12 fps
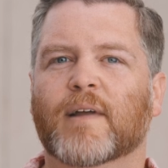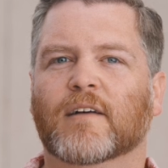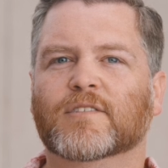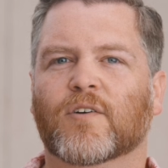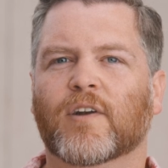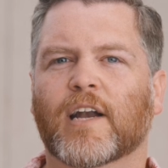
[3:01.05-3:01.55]

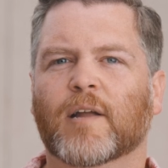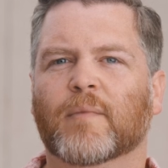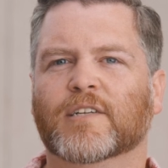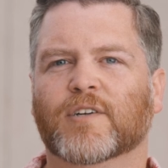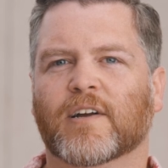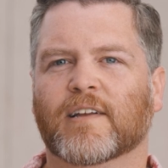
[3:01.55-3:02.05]
now donating
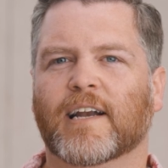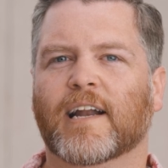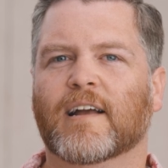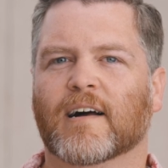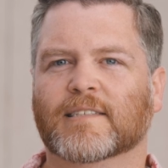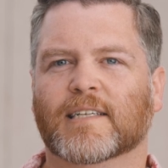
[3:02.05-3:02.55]
my trail entity
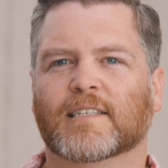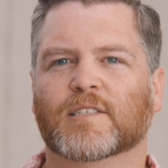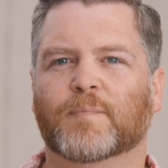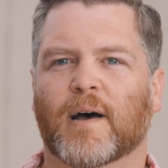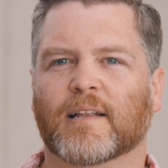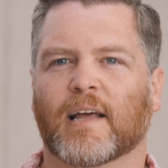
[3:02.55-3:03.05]
content to
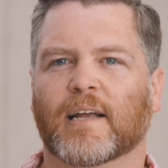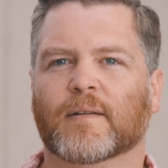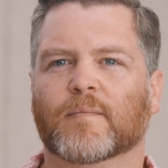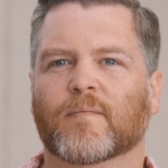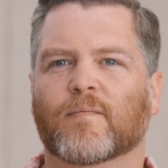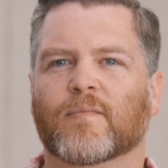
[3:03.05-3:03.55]
Spotlight.
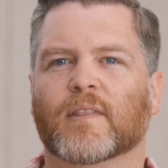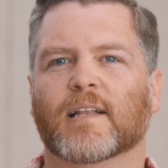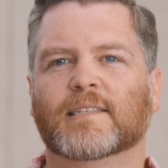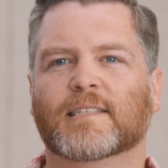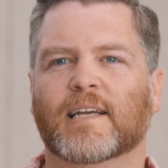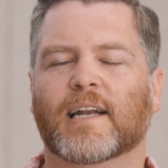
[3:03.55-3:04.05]

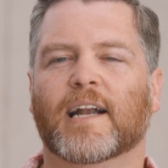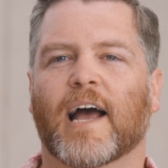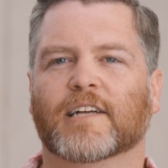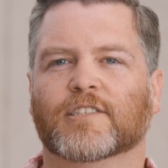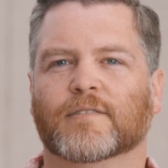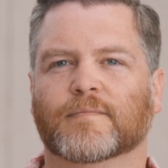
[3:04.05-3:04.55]
Let's see it in
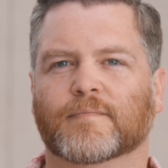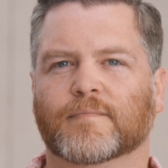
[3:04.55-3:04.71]
action.